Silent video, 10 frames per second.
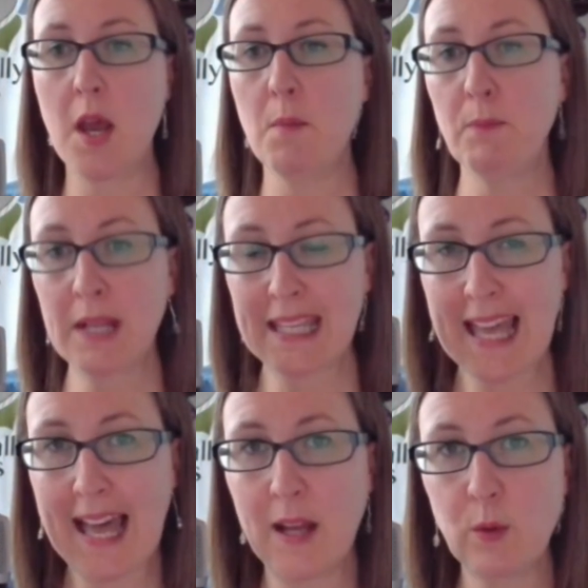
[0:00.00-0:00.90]
but it
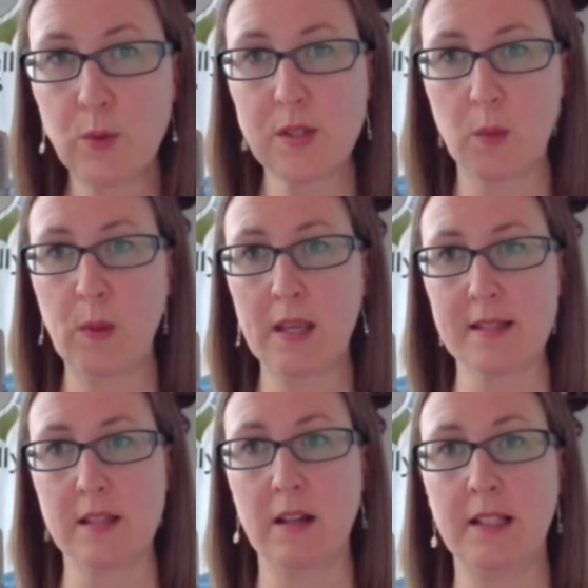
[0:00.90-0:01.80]
can also be a
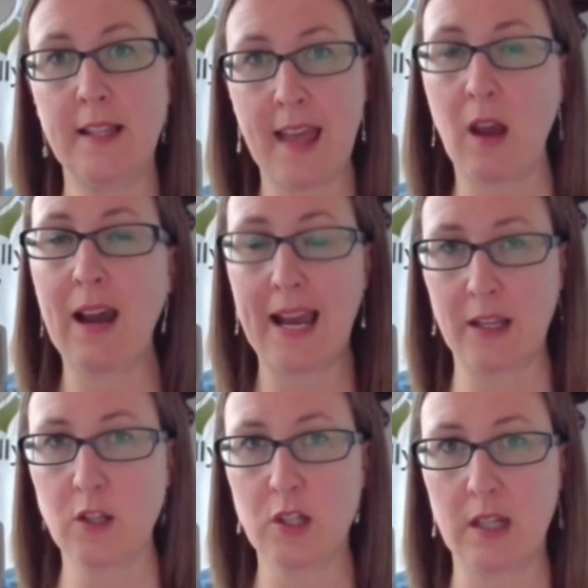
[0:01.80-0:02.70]
sign that they are
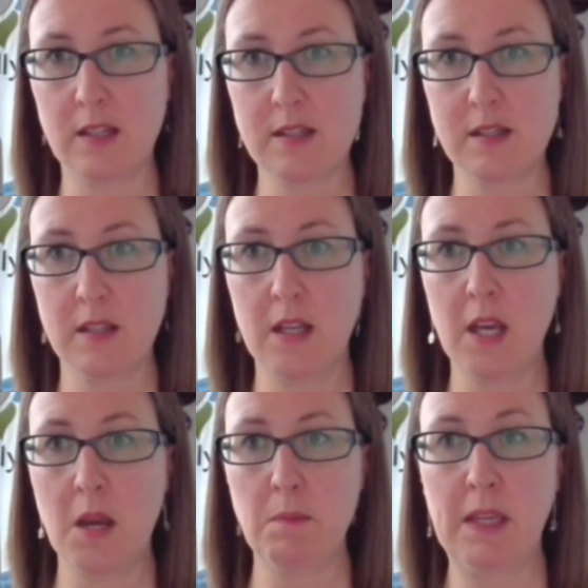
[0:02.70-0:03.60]
anxious
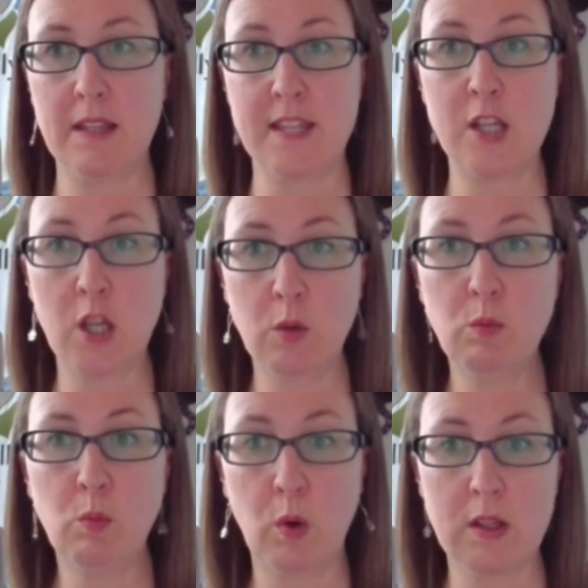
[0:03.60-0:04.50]
because they
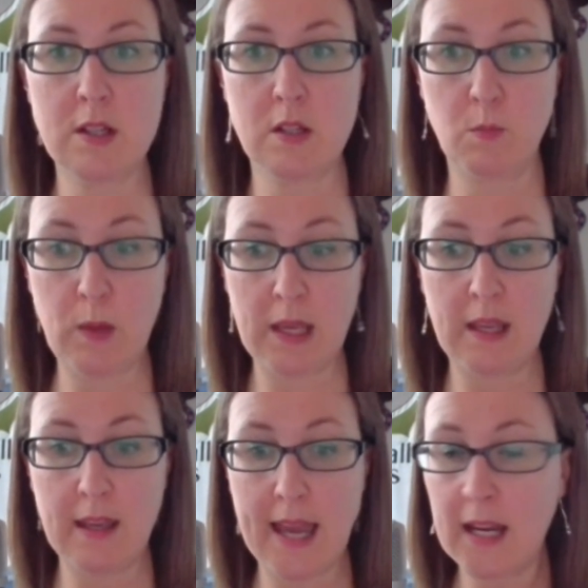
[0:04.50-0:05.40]
don't want
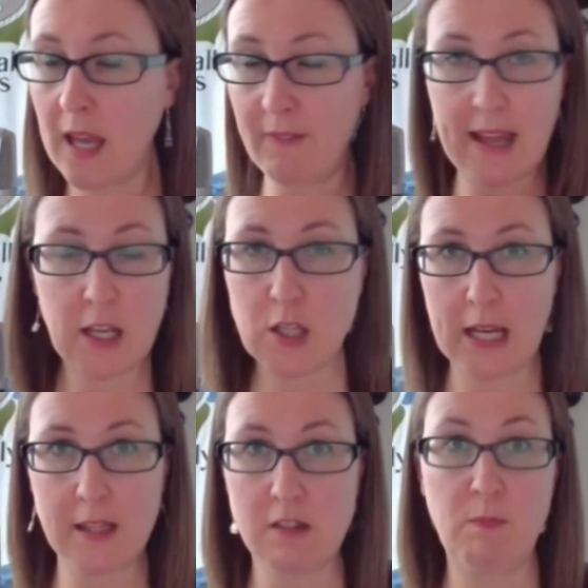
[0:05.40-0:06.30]
to have any
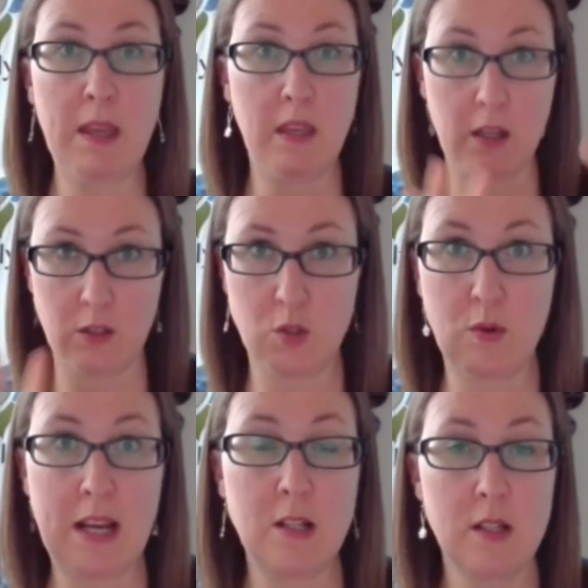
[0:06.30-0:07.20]
chance of being
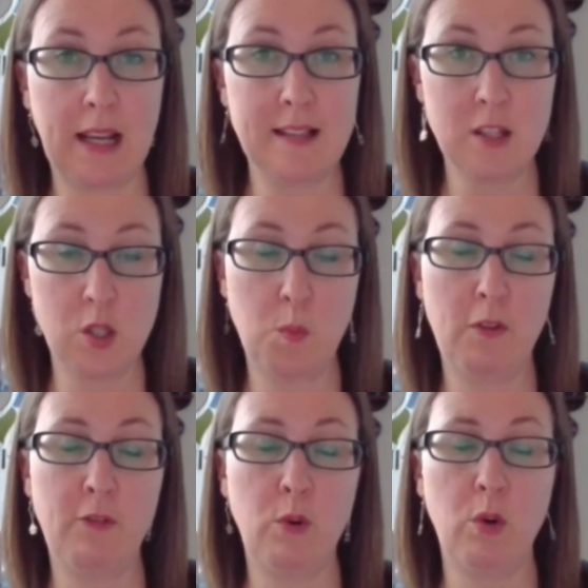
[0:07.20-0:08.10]
constrained. Like I said to you
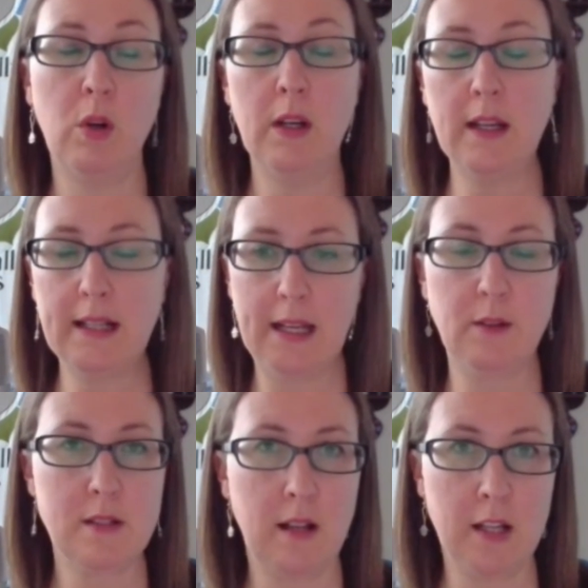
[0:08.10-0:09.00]
before, Leo
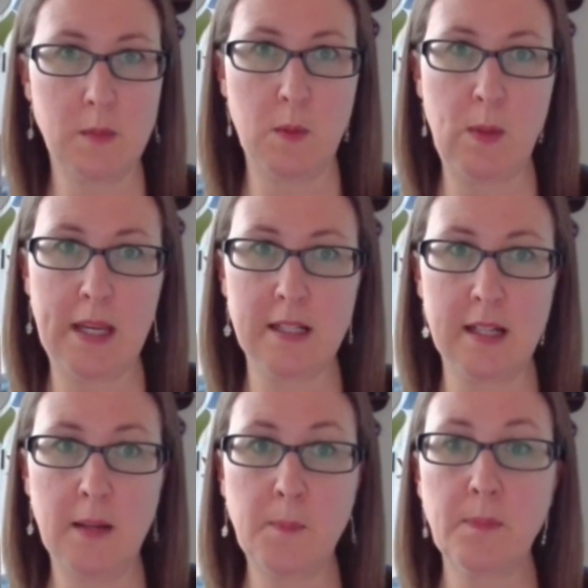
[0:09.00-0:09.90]
doesn't like to be picked
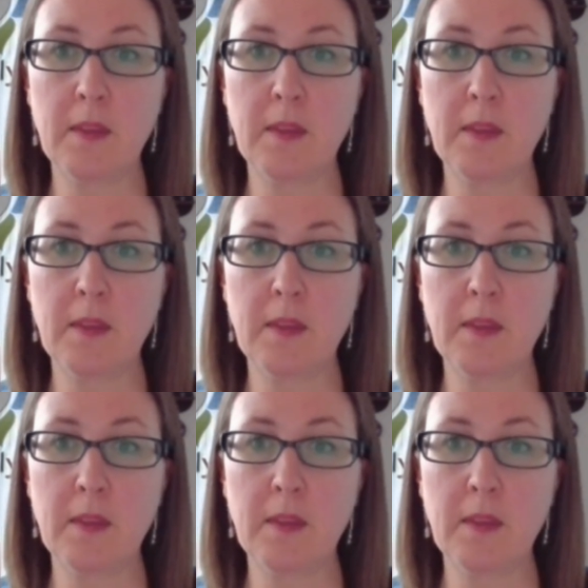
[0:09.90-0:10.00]
up.